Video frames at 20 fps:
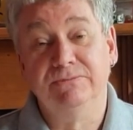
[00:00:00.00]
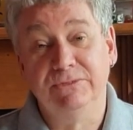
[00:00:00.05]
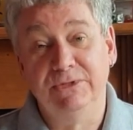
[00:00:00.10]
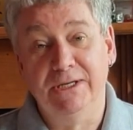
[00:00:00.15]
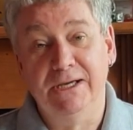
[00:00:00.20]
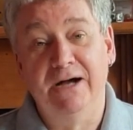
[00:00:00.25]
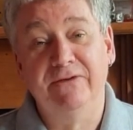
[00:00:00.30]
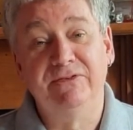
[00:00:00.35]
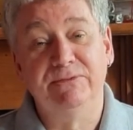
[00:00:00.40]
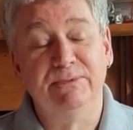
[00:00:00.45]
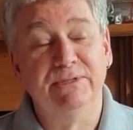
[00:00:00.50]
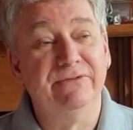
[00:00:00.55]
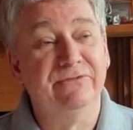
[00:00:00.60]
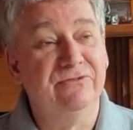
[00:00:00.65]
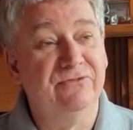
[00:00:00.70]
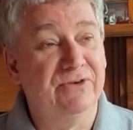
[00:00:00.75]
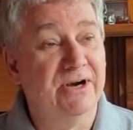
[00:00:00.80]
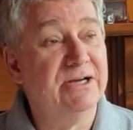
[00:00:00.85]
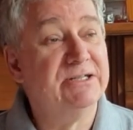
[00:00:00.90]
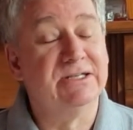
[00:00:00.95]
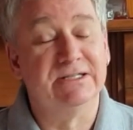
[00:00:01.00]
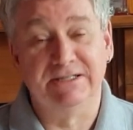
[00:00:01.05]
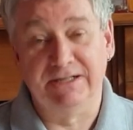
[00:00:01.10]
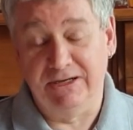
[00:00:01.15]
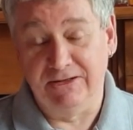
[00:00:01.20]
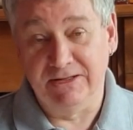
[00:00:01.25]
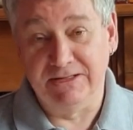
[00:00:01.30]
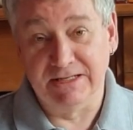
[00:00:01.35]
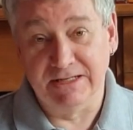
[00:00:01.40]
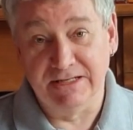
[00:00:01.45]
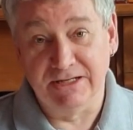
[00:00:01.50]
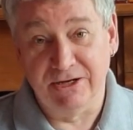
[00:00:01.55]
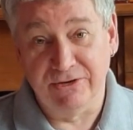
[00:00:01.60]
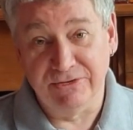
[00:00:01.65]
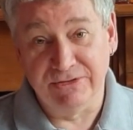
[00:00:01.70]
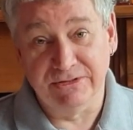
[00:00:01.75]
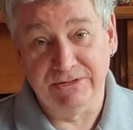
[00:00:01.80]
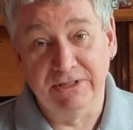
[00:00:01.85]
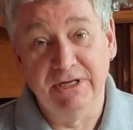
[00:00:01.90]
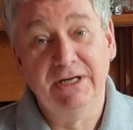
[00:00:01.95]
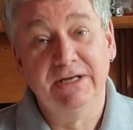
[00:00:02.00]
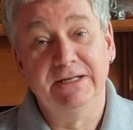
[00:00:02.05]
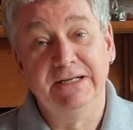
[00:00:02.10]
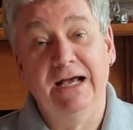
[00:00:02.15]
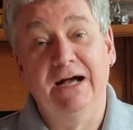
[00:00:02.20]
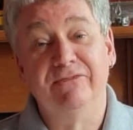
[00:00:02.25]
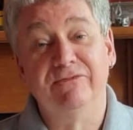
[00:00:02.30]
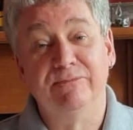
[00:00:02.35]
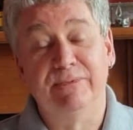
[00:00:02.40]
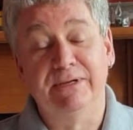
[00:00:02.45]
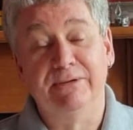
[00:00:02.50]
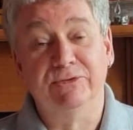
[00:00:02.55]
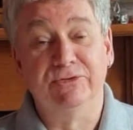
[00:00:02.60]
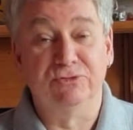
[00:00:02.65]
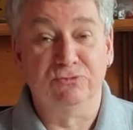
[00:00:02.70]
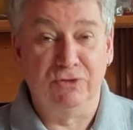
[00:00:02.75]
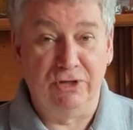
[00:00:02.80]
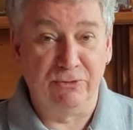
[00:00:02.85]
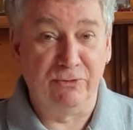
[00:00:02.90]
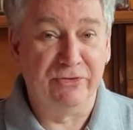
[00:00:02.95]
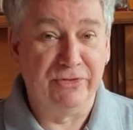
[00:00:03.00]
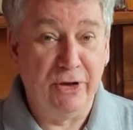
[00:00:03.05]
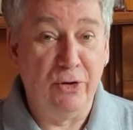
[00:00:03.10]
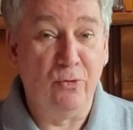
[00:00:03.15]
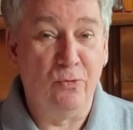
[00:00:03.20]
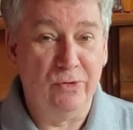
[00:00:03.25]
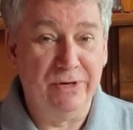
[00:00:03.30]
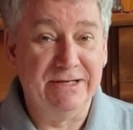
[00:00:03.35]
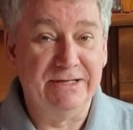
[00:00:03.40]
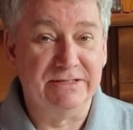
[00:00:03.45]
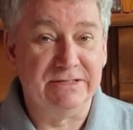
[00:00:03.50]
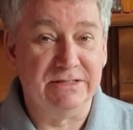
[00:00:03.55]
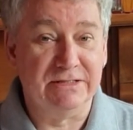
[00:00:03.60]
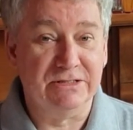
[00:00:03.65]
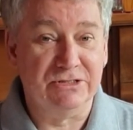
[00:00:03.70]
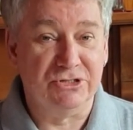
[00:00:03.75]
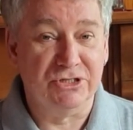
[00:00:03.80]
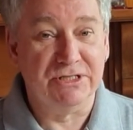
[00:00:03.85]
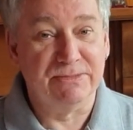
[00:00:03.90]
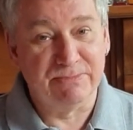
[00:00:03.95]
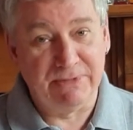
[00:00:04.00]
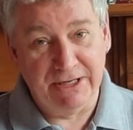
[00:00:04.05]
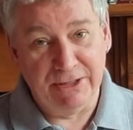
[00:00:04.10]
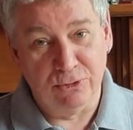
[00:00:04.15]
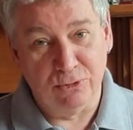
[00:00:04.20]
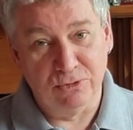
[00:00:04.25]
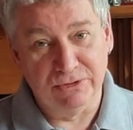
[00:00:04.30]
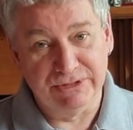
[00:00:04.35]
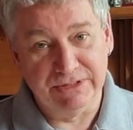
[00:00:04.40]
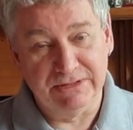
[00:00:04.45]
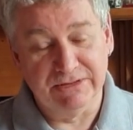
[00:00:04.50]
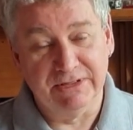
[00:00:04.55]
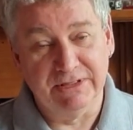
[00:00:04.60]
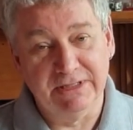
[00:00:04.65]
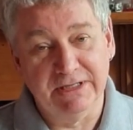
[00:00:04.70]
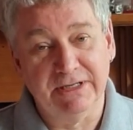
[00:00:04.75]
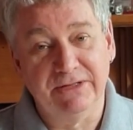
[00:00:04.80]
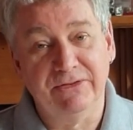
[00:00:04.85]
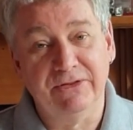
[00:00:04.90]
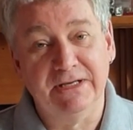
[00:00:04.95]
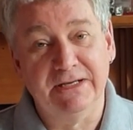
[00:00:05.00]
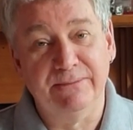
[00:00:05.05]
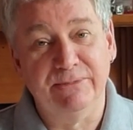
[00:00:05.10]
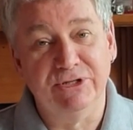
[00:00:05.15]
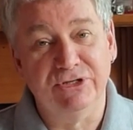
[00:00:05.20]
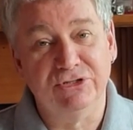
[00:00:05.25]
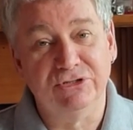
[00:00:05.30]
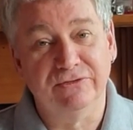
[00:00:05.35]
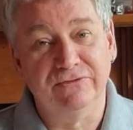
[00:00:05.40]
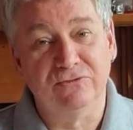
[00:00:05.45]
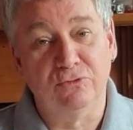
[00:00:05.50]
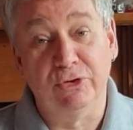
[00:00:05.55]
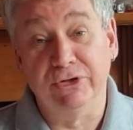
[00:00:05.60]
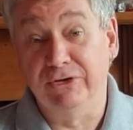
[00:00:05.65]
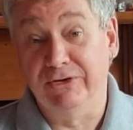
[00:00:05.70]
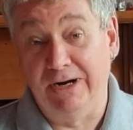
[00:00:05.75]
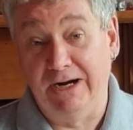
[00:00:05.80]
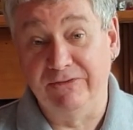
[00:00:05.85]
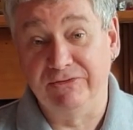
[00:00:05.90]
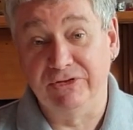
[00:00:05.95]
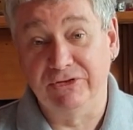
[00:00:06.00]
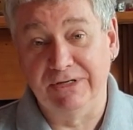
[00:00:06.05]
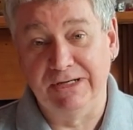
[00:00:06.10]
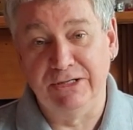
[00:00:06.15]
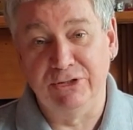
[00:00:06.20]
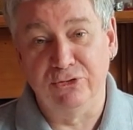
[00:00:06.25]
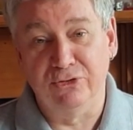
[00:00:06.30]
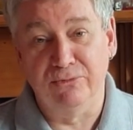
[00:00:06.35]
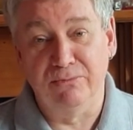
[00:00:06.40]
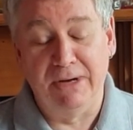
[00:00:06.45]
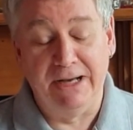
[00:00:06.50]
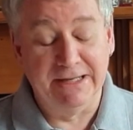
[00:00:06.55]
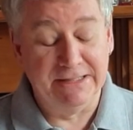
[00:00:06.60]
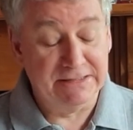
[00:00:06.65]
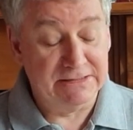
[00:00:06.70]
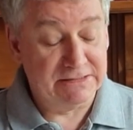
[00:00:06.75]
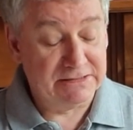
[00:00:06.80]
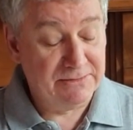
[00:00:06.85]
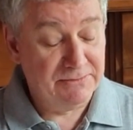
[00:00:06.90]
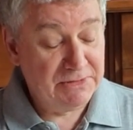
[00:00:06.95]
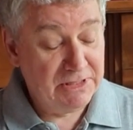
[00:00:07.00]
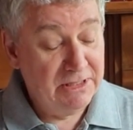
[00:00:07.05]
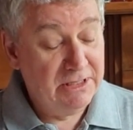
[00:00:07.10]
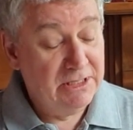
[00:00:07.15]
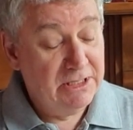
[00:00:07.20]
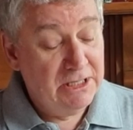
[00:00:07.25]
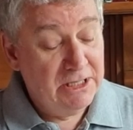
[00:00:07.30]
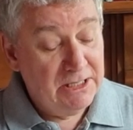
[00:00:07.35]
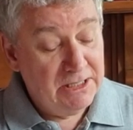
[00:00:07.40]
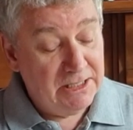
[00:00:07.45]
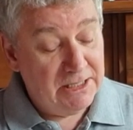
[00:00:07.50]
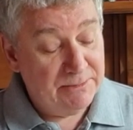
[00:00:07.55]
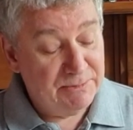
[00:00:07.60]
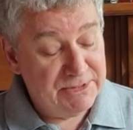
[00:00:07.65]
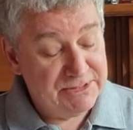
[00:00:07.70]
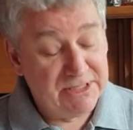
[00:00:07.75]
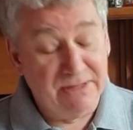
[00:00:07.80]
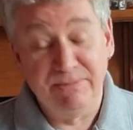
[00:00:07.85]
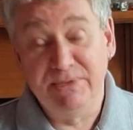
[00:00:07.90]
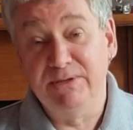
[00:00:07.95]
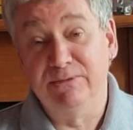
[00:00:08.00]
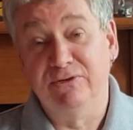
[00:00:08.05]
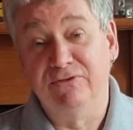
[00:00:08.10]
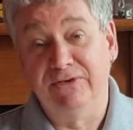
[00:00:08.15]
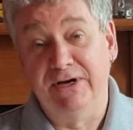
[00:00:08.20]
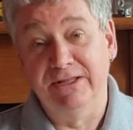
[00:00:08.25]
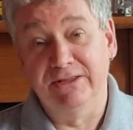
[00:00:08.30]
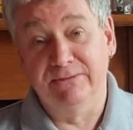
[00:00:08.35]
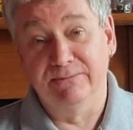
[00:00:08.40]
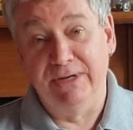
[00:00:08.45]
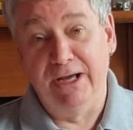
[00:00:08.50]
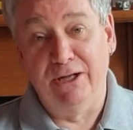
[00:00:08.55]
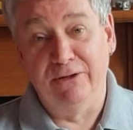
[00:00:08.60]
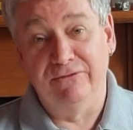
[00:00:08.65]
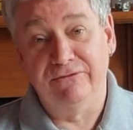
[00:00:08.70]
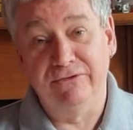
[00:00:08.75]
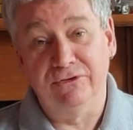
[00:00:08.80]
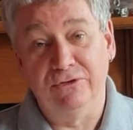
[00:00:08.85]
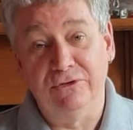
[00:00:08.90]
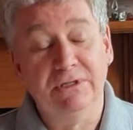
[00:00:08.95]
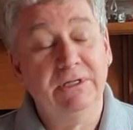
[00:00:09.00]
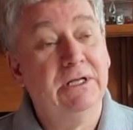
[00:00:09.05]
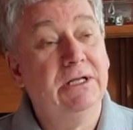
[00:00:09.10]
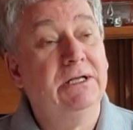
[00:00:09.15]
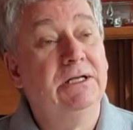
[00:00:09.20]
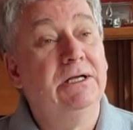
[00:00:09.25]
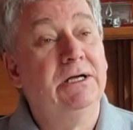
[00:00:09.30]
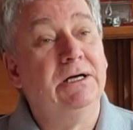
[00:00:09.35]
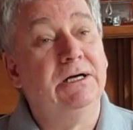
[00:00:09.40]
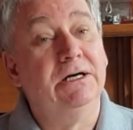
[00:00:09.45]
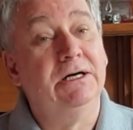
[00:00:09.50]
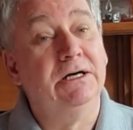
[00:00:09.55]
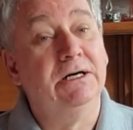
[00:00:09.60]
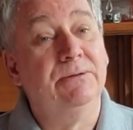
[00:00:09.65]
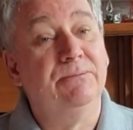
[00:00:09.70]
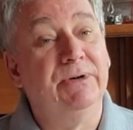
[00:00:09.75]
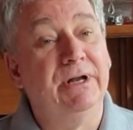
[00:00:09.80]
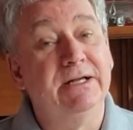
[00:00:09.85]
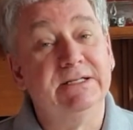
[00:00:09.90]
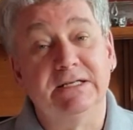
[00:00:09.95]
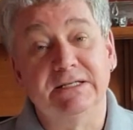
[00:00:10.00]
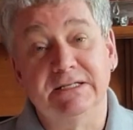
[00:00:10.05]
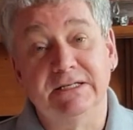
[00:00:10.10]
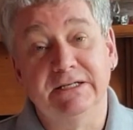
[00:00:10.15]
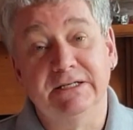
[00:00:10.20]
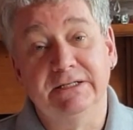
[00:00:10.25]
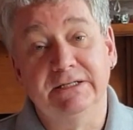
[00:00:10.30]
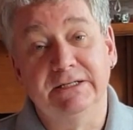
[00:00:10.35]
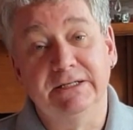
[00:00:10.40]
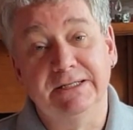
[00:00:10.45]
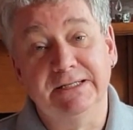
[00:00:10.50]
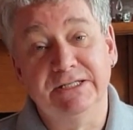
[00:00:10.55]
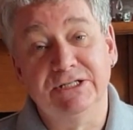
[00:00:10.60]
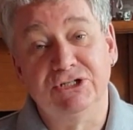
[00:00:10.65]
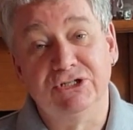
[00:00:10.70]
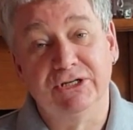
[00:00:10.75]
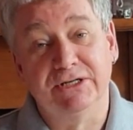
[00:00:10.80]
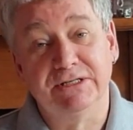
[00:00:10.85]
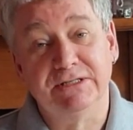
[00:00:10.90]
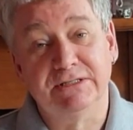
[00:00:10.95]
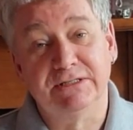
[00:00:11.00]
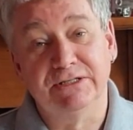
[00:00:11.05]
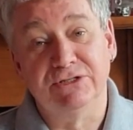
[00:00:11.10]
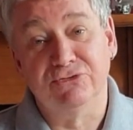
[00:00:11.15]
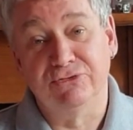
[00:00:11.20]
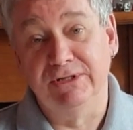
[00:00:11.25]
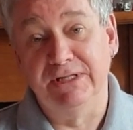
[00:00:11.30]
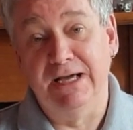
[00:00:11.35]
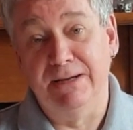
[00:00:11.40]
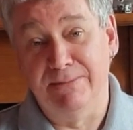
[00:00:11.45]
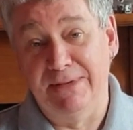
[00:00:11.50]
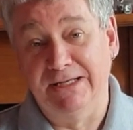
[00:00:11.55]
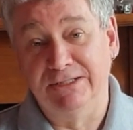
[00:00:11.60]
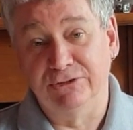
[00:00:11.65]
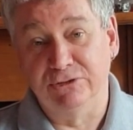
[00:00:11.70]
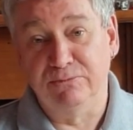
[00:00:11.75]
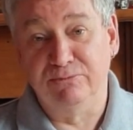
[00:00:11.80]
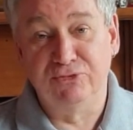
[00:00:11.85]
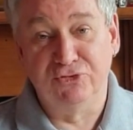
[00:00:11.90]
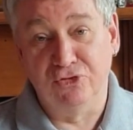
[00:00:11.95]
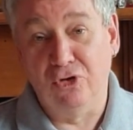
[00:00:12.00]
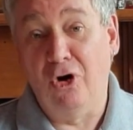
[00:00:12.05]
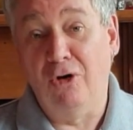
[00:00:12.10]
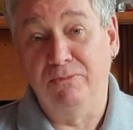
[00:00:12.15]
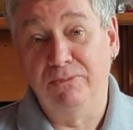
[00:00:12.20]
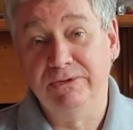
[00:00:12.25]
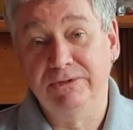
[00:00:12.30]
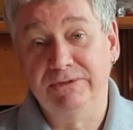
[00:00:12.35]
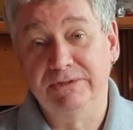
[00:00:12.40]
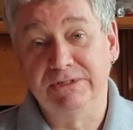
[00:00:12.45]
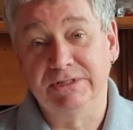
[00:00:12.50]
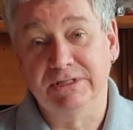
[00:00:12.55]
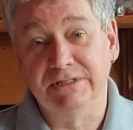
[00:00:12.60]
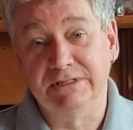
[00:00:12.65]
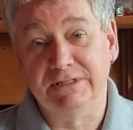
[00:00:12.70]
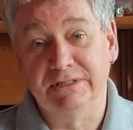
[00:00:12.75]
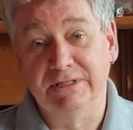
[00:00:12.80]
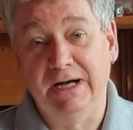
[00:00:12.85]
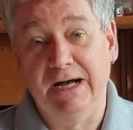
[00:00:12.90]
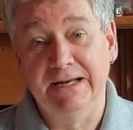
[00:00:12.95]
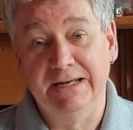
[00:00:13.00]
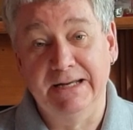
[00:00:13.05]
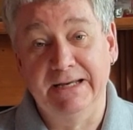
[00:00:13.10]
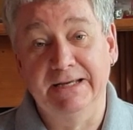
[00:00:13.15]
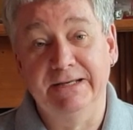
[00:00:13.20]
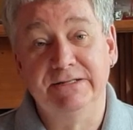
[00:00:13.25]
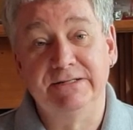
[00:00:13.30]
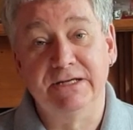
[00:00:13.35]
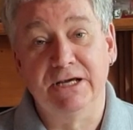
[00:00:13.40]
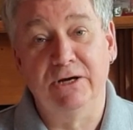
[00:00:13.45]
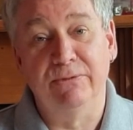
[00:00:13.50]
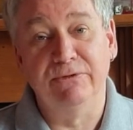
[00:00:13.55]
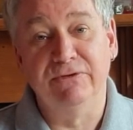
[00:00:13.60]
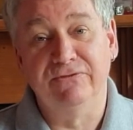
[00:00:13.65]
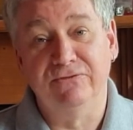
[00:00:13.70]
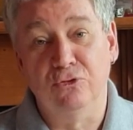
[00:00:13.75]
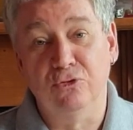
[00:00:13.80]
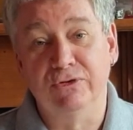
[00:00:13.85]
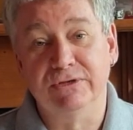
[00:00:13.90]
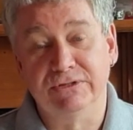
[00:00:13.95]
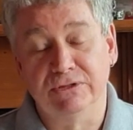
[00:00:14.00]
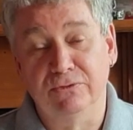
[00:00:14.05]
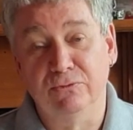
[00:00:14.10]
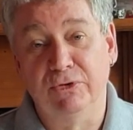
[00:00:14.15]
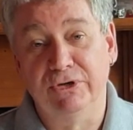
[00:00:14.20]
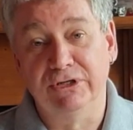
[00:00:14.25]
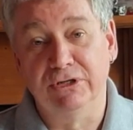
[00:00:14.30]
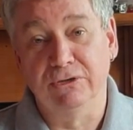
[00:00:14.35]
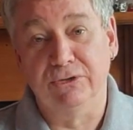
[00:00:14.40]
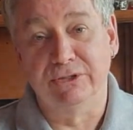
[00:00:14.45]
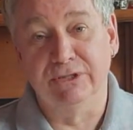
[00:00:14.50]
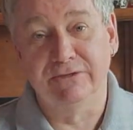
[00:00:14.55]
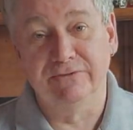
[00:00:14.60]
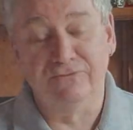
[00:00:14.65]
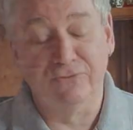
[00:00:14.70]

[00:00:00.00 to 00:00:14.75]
You have to be versatile as a dowser. You have to be able to work without witnesses just by holding the image of what you're after in your mind. But some people find them helpful. But as I say, it's really a mental prop. It's just an aid to help you focus on what you're looking